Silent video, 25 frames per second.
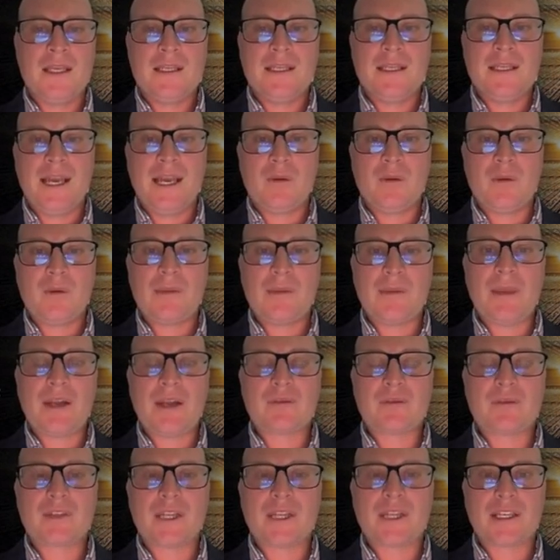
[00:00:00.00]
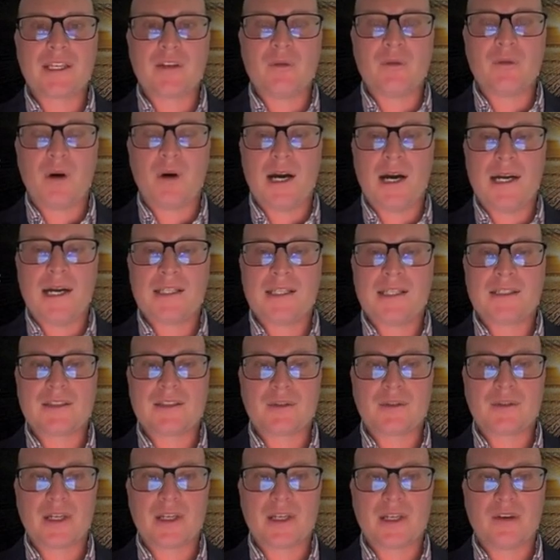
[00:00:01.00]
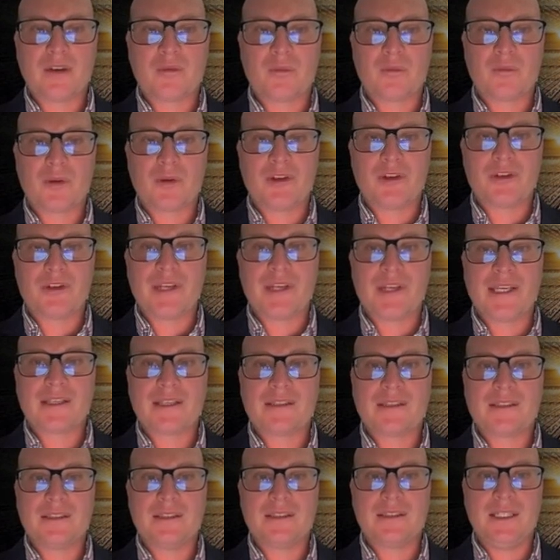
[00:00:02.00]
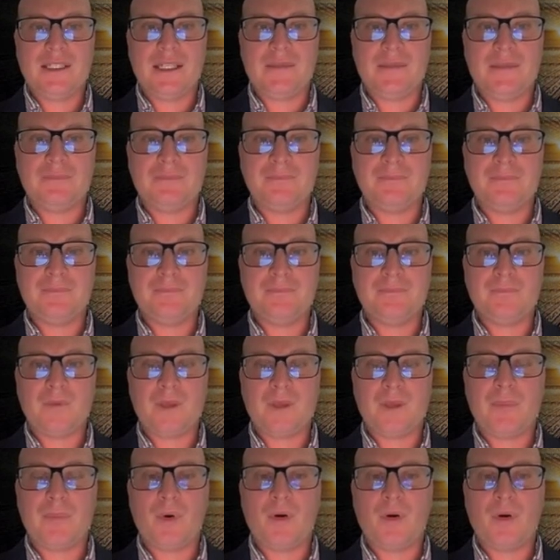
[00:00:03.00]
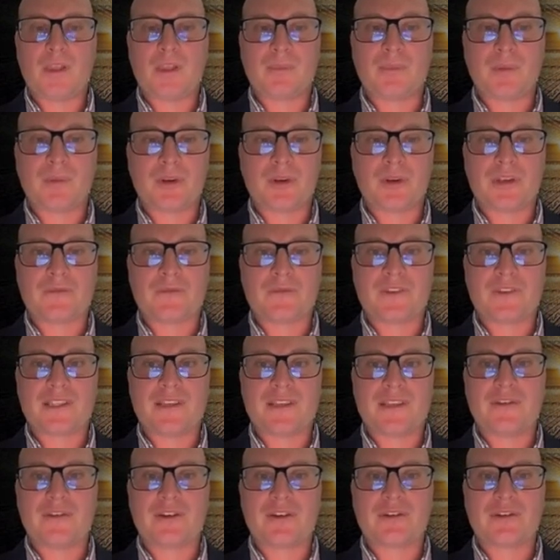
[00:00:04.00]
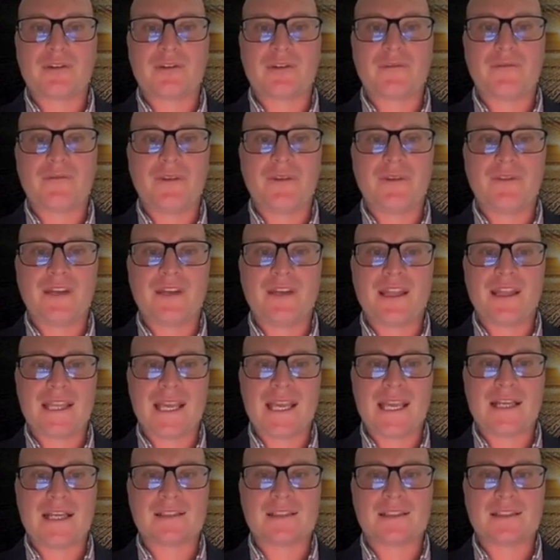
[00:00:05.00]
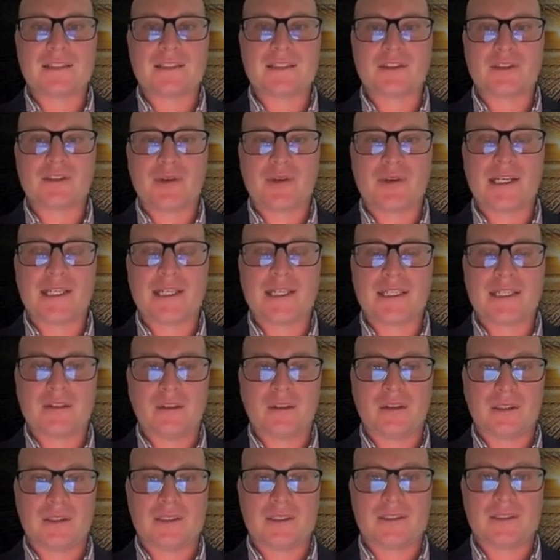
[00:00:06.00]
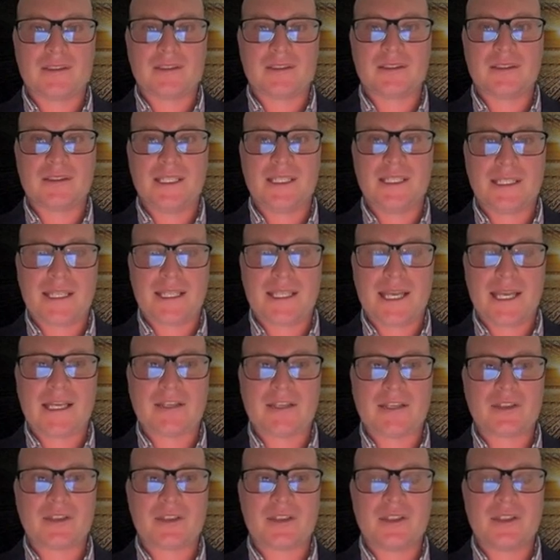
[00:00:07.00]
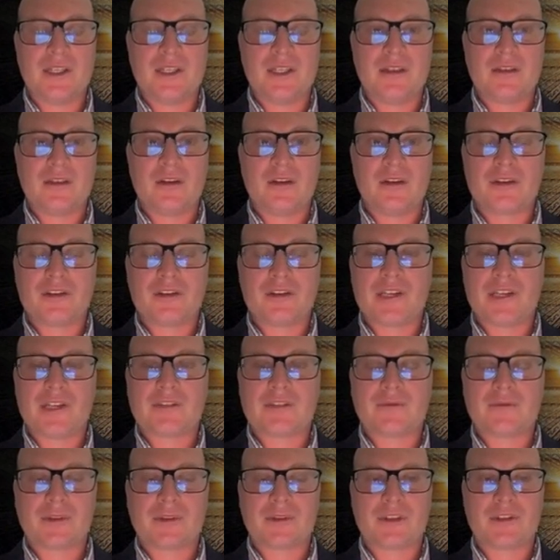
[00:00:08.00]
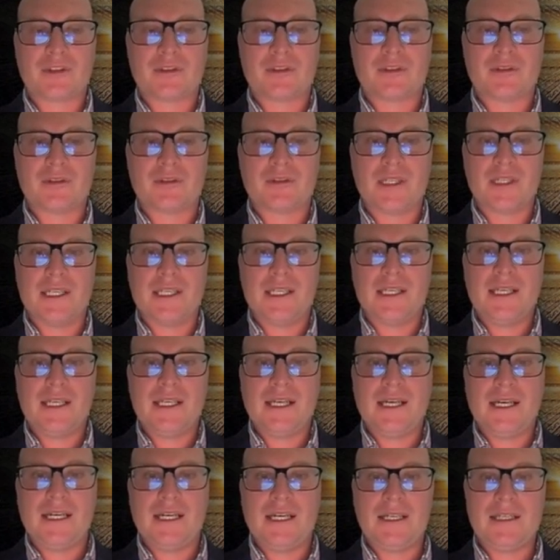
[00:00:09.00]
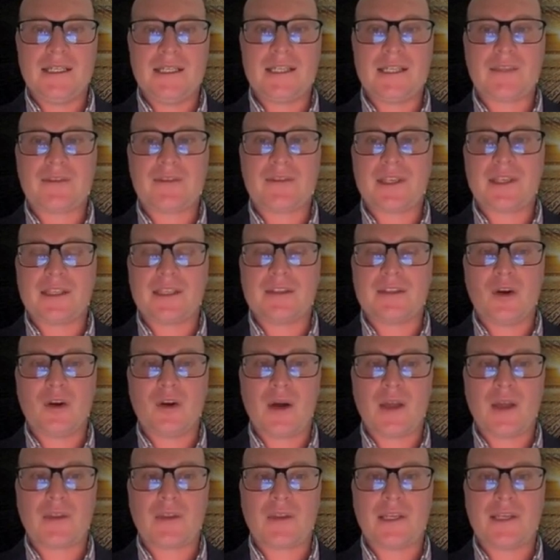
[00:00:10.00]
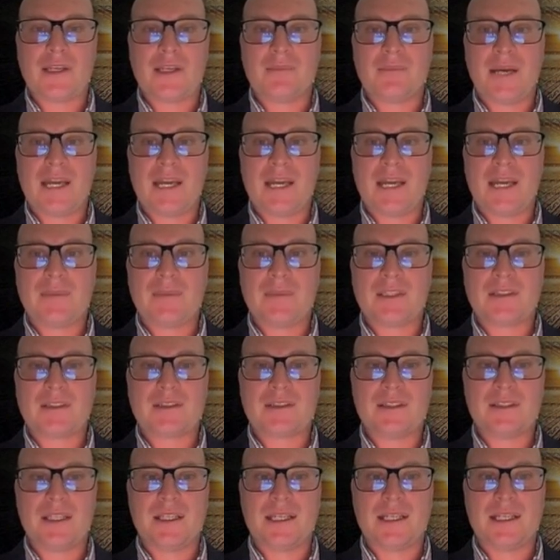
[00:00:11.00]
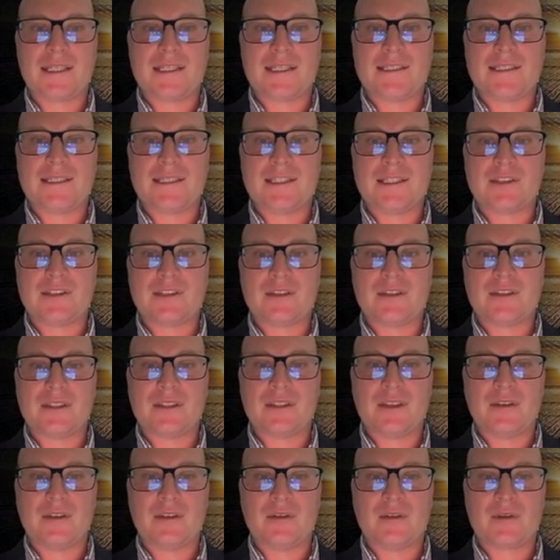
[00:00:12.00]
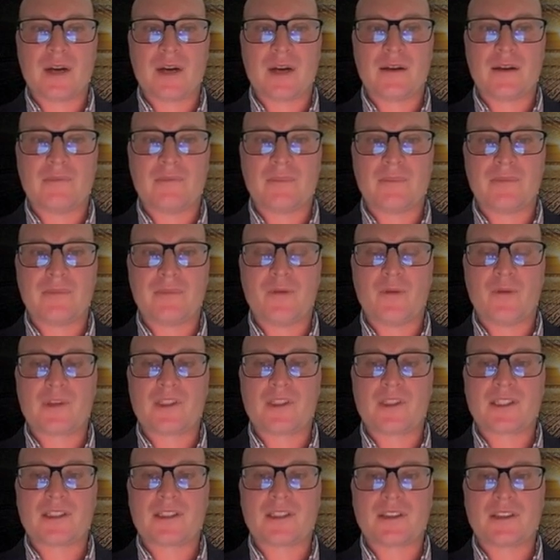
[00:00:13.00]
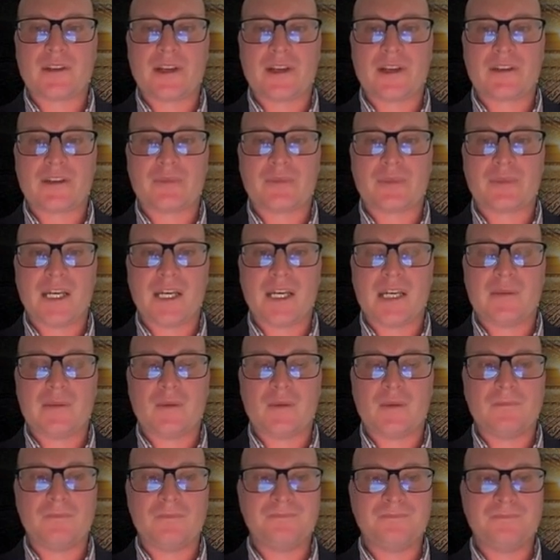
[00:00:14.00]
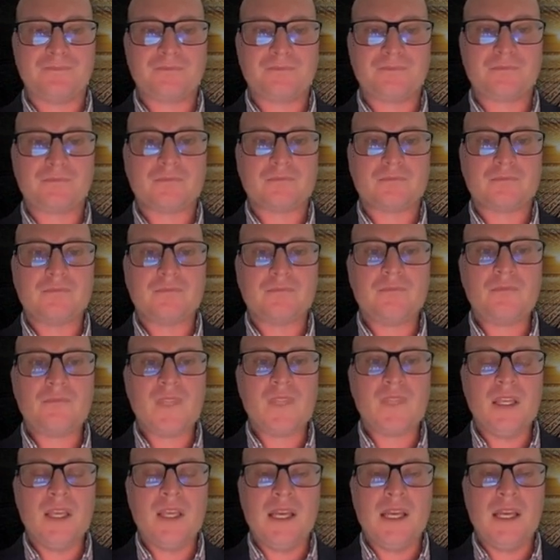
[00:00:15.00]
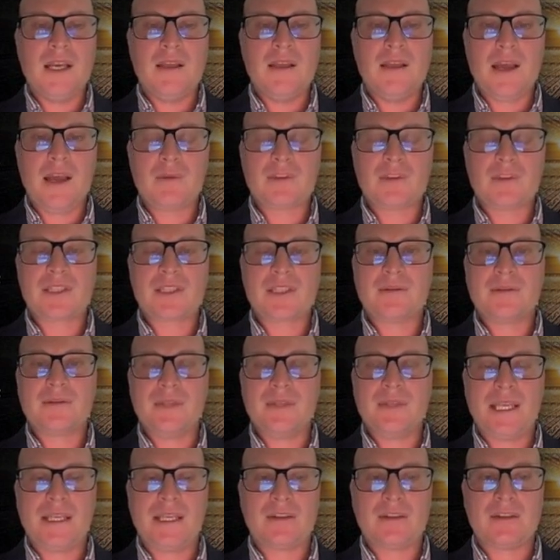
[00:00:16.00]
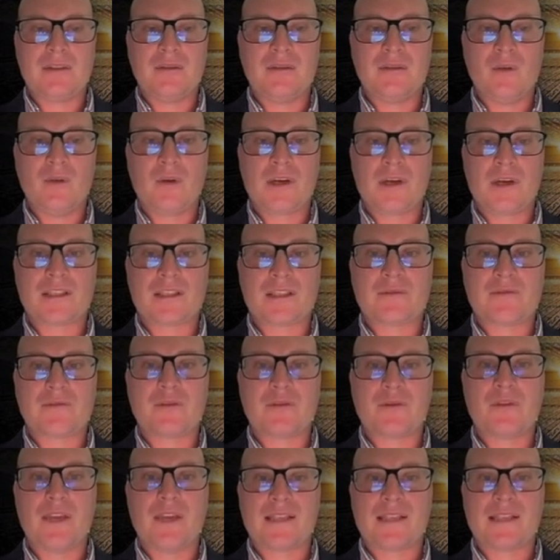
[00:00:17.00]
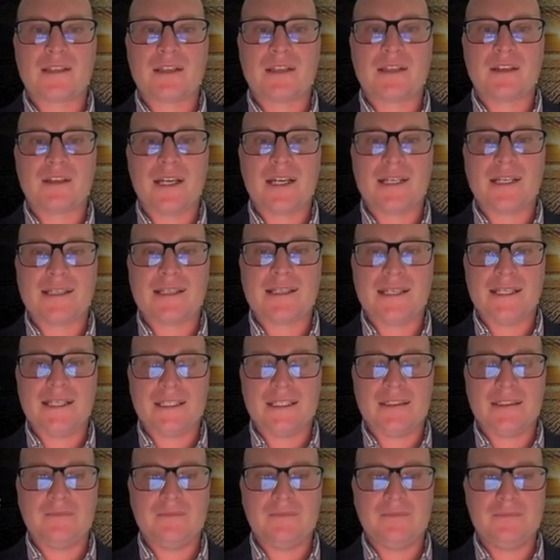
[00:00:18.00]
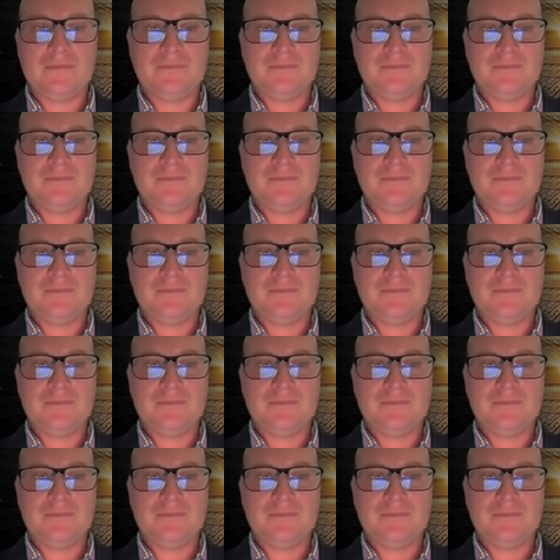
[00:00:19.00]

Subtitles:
Now, when MetalsTech acquired the Sturek Gold Project, we bought the project for $750,000 Australian dollars in cash. No shares were issued, nothing, no other payments contingent or performance consideration payable. That was in August of 2019.